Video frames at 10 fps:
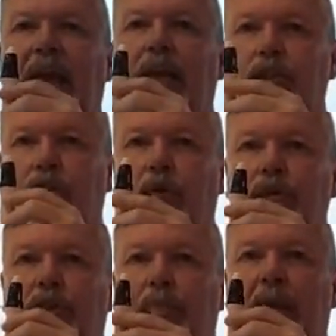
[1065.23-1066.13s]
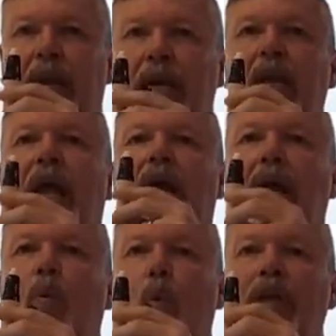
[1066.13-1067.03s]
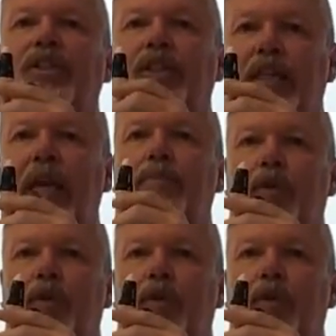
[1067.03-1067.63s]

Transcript: at a certain speed, it wants to keep